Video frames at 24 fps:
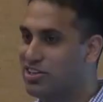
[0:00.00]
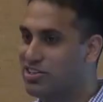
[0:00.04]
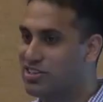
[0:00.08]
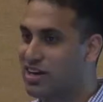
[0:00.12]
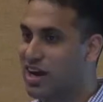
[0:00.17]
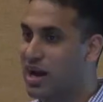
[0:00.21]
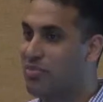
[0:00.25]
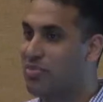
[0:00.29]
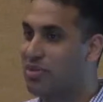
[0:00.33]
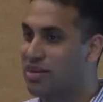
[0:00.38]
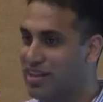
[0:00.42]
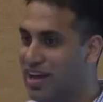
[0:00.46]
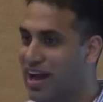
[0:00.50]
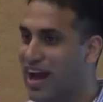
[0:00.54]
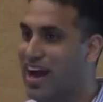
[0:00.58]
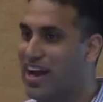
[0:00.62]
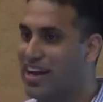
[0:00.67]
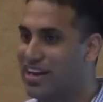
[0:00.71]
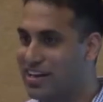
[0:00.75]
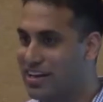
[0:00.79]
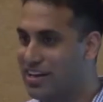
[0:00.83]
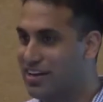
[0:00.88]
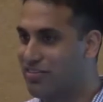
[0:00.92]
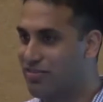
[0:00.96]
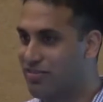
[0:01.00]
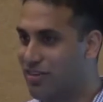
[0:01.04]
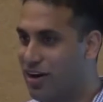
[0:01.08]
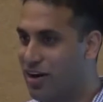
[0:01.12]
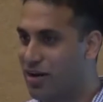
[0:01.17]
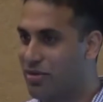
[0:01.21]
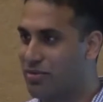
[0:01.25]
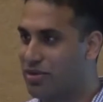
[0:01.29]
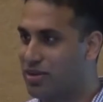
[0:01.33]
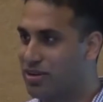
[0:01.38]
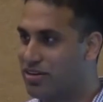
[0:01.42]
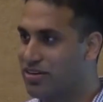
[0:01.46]
describing the IT
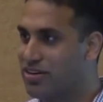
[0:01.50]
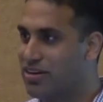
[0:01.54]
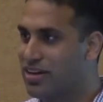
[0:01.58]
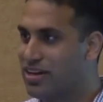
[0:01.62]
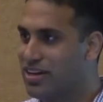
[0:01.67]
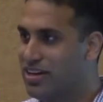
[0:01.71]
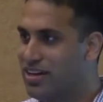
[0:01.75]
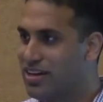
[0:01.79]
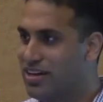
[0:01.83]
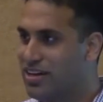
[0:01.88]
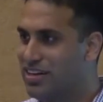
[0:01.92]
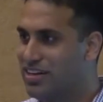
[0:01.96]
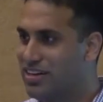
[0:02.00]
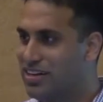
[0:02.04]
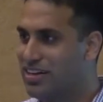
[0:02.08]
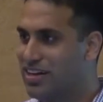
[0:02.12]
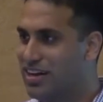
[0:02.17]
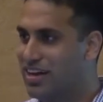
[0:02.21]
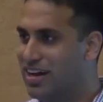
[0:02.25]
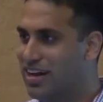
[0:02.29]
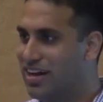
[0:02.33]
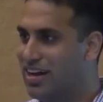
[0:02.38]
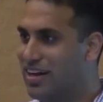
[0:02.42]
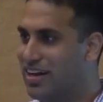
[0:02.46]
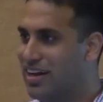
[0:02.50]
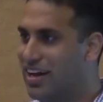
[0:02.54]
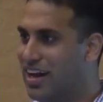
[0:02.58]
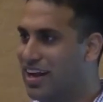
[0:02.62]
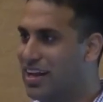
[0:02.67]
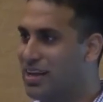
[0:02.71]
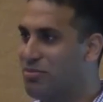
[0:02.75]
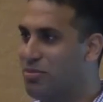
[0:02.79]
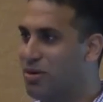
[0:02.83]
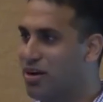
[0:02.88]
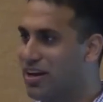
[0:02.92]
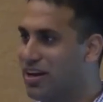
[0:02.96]
environment.
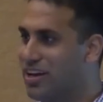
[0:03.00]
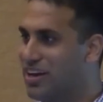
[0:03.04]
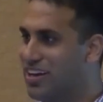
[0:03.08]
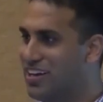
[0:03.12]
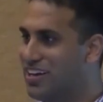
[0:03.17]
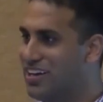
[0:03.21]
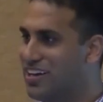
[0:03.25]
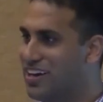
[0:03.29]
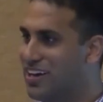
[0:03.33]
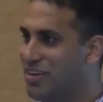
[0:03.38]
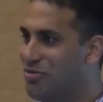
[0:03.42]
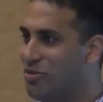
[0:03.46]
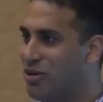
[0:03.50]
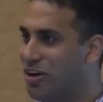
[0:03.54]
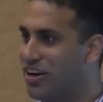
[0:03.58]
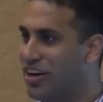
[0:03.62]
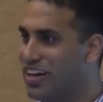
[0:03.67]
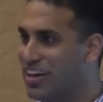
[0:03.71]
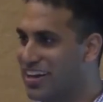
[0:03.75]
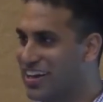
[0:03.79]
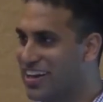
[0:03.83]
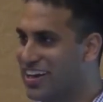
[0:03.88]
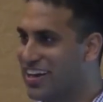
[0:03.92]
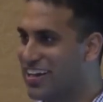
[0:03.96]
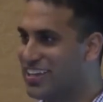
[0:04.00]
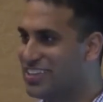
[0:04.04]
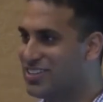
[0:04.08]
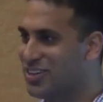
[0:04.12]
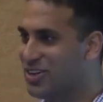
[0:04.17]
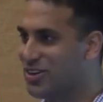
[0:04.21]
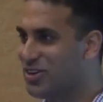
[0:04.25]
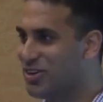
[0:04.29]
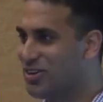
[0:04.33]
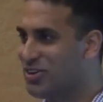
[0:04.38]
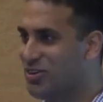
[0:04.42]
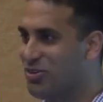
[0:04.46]
Anybody want to take a
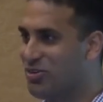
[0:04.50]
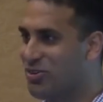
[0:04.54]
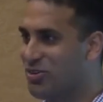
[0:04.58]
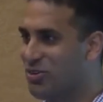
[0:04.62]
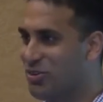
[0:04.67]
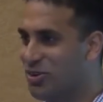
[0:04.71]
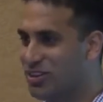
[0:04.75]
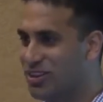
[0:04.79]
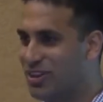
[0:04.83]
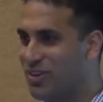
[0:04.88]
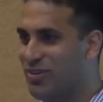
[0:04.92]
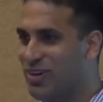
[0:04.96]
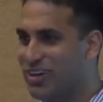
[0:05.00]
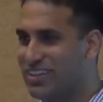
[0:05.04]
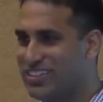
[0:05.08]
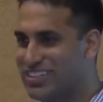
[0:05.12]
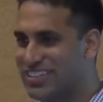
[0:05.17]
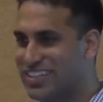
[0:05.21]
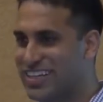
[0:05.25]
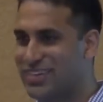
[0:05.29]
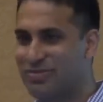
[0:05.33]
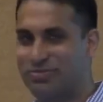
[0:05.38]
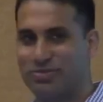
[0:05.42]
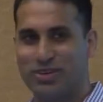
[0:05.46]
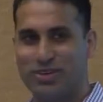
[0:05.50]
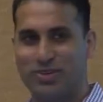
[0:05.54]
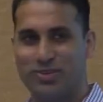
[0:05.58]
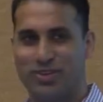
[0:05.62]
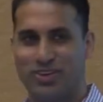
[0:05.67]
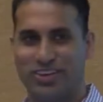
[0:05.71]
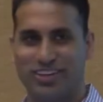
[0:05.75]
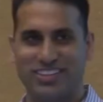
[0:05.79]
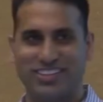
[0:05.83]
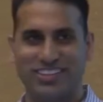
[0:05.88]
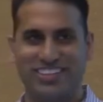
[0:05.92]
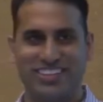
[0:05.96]
guess on what the one statement
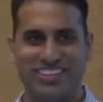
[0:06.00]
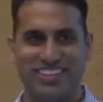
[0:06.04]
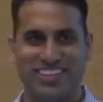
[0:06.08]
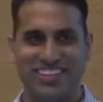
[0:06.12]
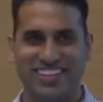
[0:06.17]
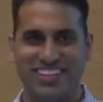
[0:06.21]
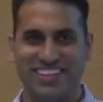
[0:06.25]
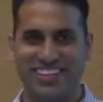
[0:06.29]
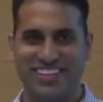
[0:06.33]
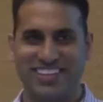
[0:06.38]
was?